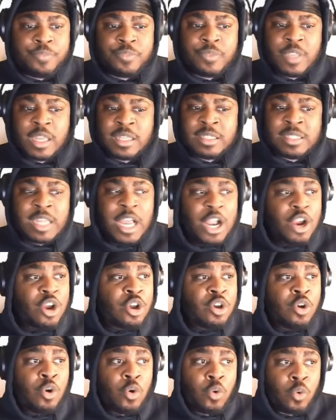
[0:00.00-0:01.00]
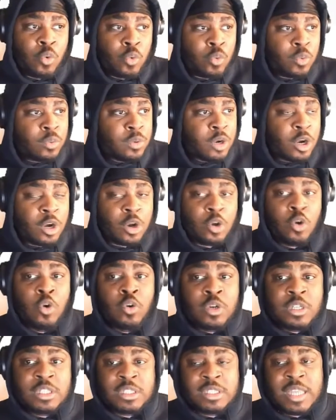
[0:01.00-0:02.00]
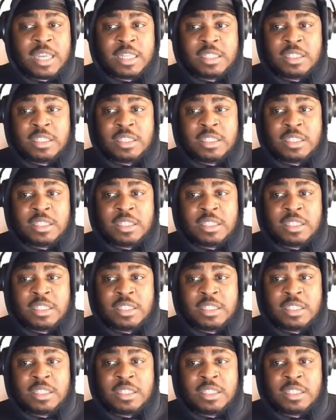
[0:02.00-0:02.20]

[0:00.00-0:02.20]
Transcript: That's not her goal. Her goal is like